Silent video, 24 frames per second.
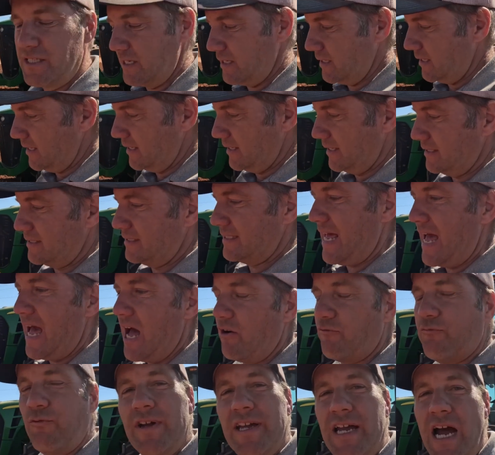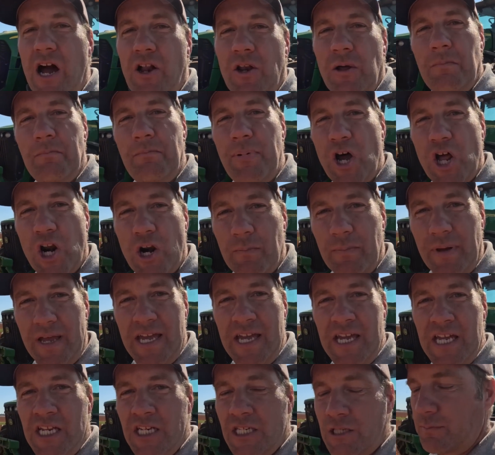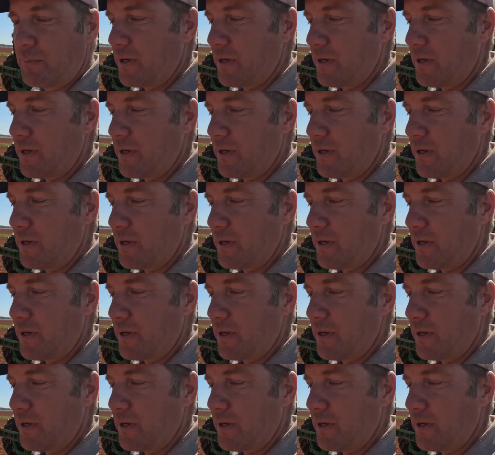In the south we call them butter beans,